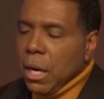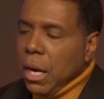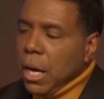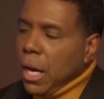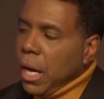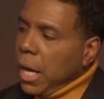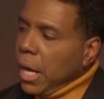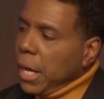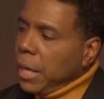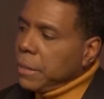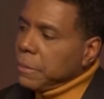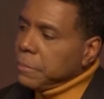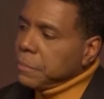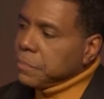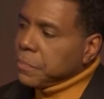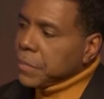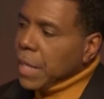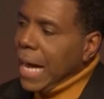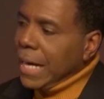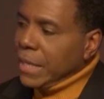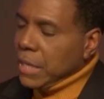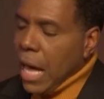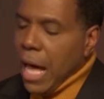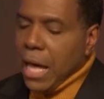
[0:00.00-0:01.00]

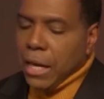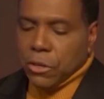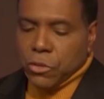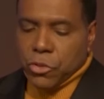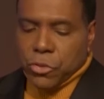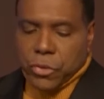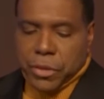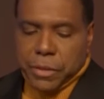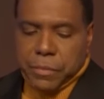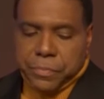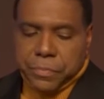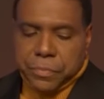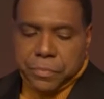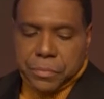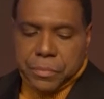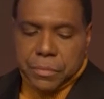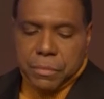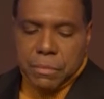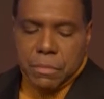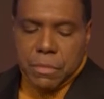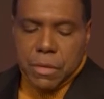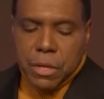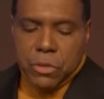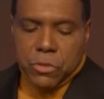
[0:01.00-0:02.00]
idolatry.
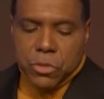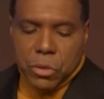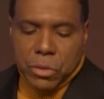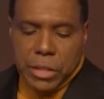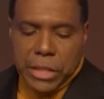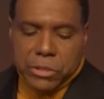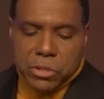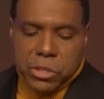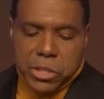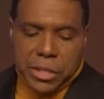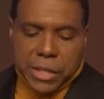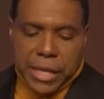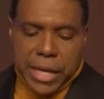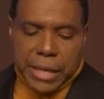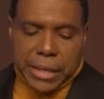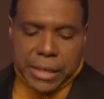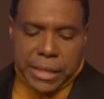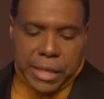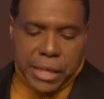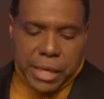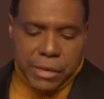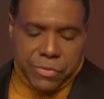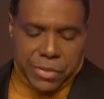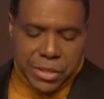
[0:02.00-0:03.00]
So let's look
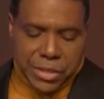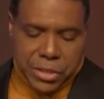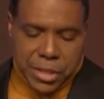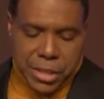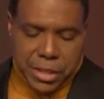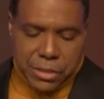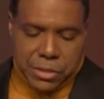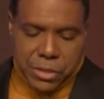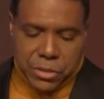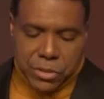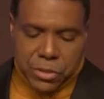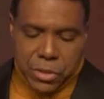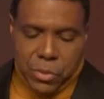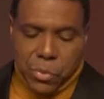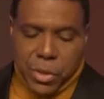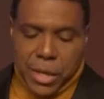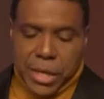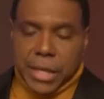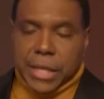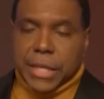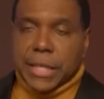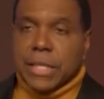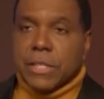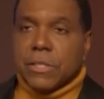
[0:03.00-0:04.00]
at coveting to see
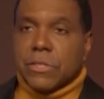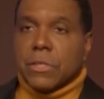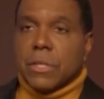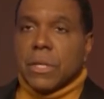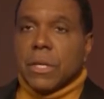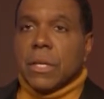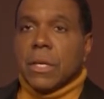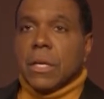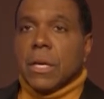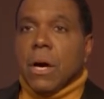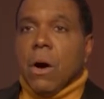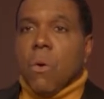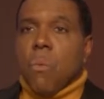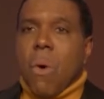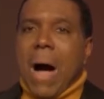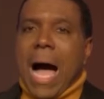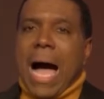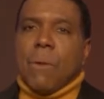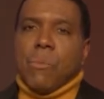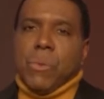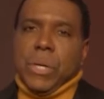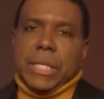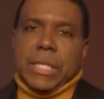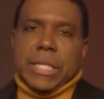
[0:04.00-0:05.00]
what it is.
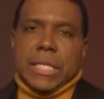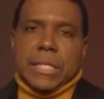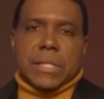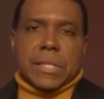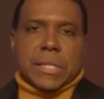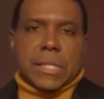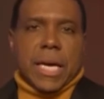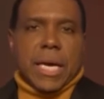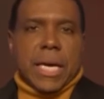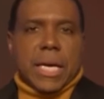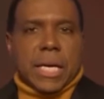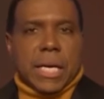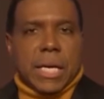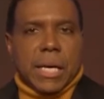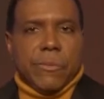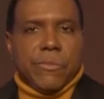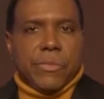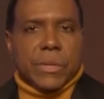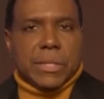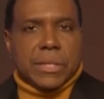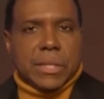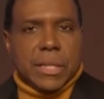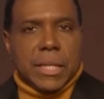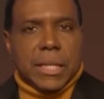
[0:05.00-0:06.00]
Why would he say
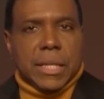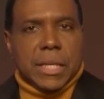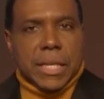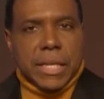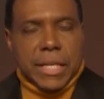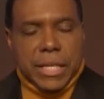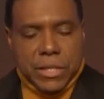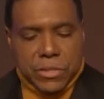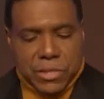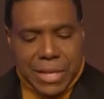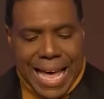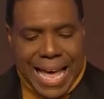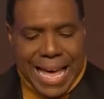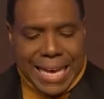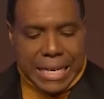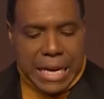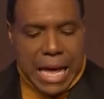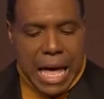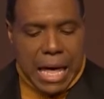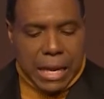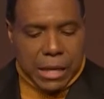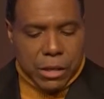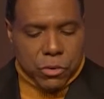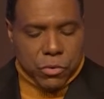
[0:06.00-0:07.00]
coveting is
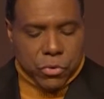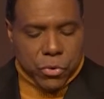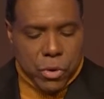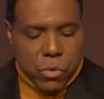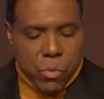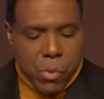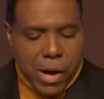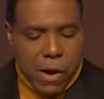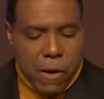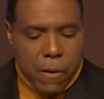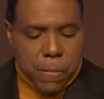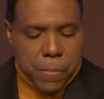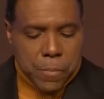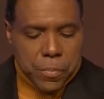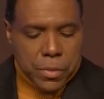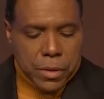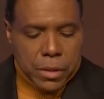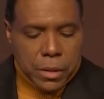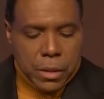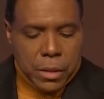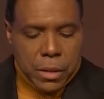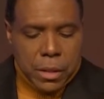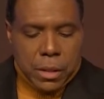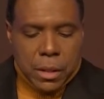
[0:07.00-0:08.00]
idolatry? Well,
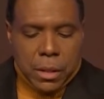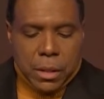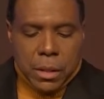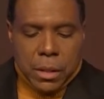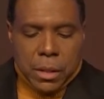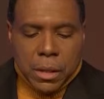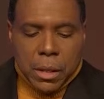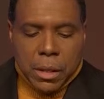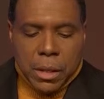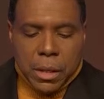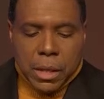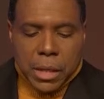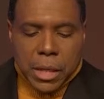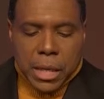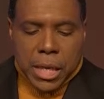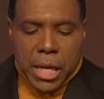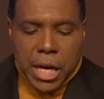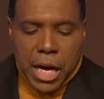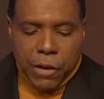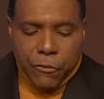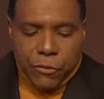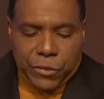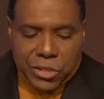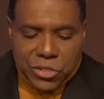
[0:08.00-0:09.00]

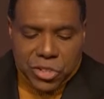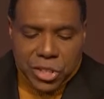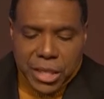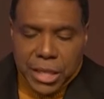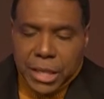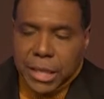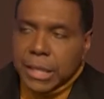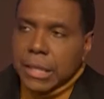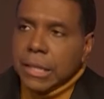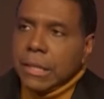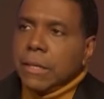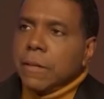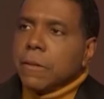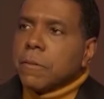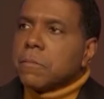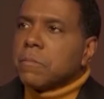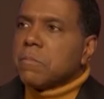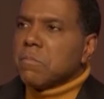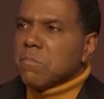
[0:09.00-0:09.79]
coveting,